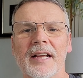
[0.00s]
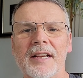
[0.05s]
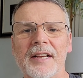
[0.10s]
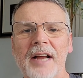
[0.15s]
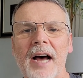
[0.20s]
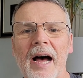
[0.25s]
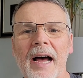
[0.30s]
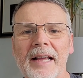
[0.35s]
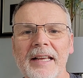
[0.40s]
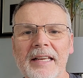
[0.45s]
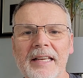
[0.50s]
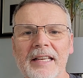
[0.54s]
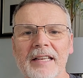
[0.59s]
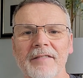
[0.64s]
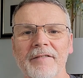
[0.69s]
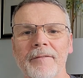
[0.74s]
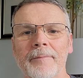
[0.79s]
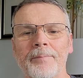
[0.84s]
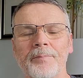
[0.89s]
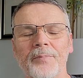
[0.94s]

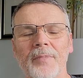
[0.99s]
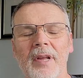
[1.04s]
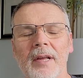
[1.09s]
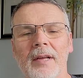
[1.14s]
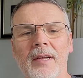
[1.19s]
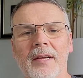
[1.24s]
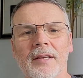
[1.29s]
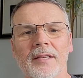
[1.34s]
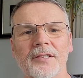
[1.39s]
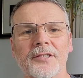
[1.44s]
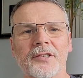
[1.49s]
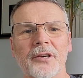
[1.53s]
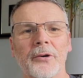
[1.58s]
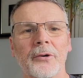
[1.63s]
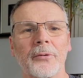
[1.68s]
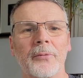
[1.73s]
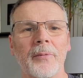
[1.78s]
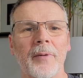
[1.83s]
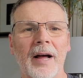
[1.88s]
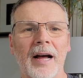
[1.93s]
naive.
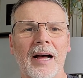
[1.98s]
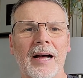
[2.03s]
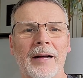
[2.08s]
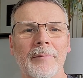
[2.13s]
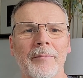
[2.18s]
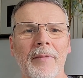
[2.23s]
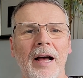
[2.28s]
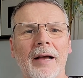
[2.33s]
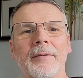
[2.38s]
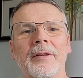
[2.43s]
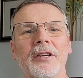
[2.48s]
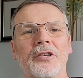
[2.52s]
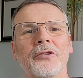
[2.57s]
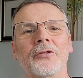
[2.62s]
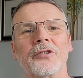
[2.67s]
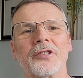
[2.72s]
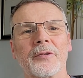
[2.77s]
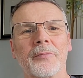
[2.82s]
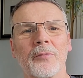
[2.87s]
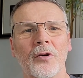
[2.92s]
So I'm going to do
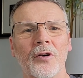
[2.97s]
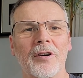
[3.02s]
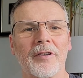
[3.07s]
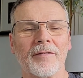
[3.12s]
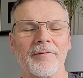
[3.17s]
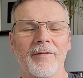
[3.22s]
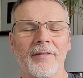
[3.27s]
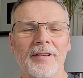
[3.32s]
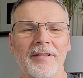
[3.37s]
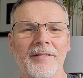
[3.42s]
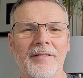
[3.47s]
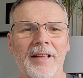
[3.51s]
some more